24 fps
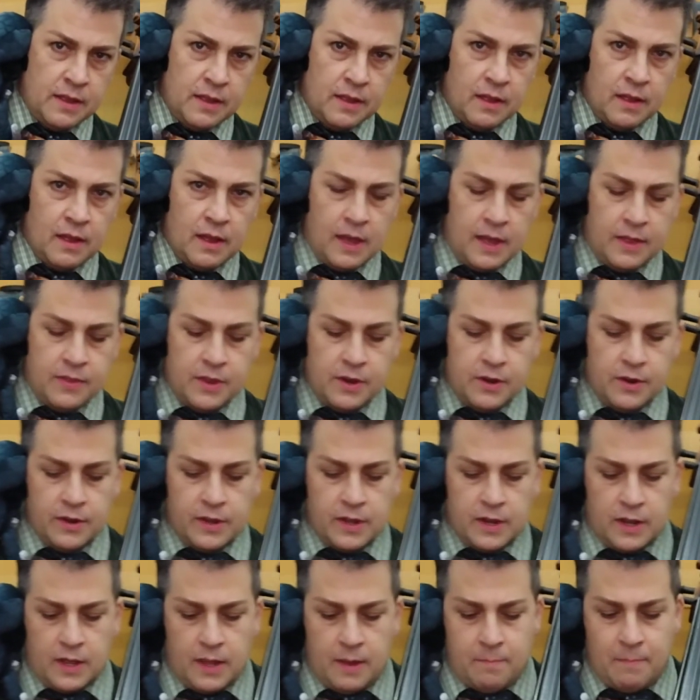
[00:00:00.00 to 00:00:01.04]
and then you're going to
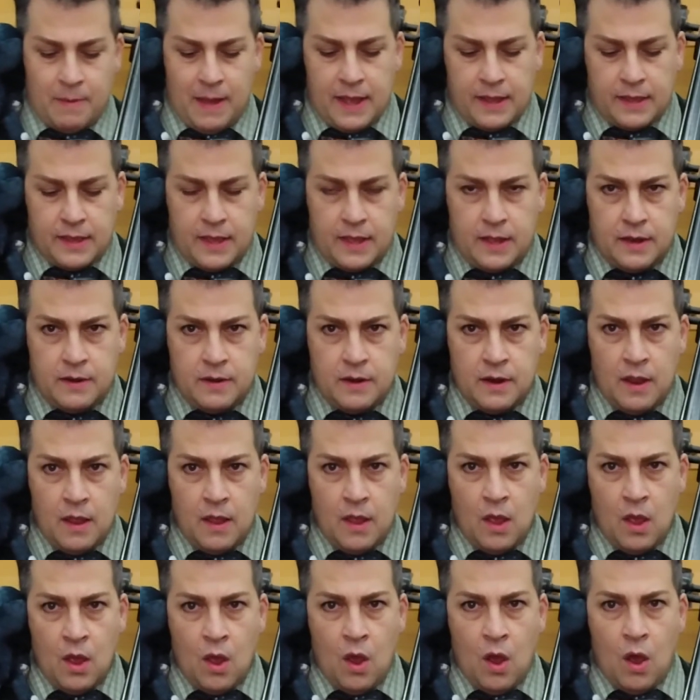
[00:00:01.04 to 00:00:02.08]
come back
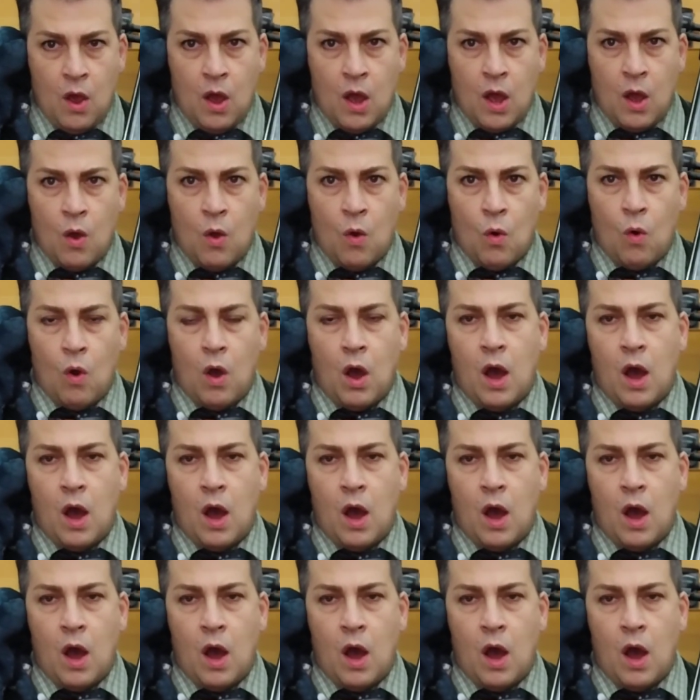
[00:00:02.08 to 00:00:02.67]
in.